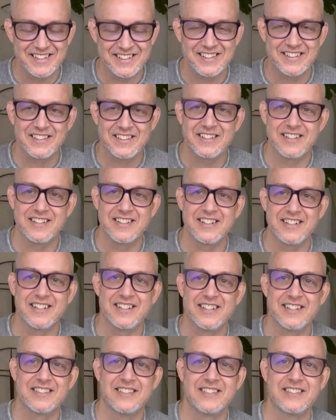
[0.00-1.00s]

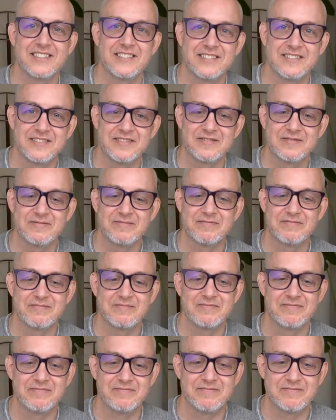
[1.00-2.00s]

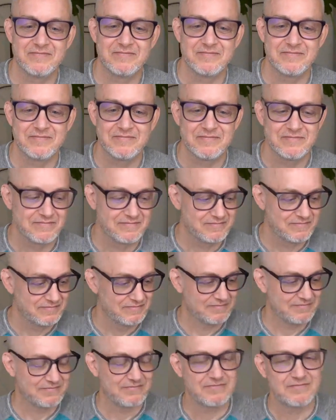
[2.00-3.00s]

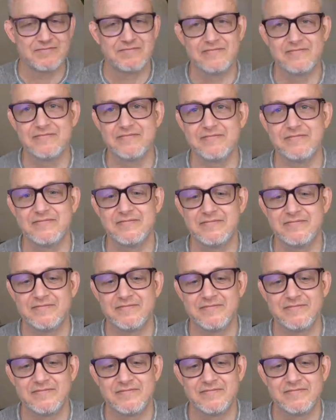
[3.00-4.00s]

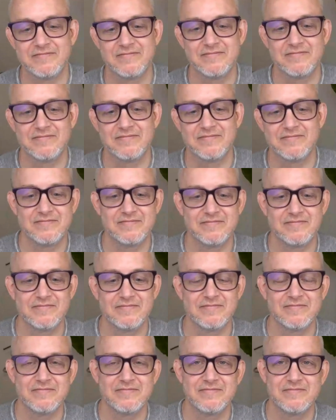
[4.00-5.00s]

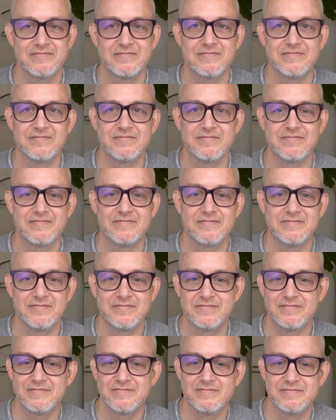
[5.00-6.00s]

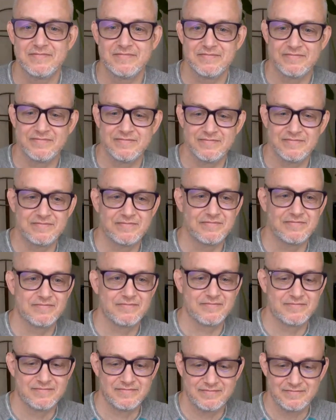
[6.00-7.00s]

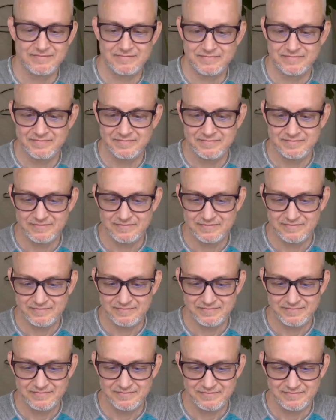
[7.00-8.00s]
This person isn't speaking.